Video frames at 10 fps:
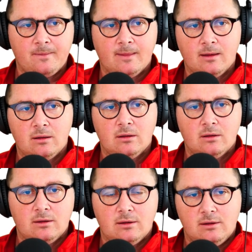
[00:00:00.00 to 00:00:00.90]

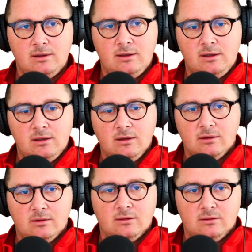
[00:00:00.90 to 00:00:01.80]

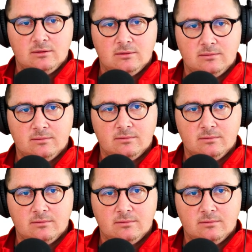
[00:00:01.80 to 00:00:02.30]
[no speech]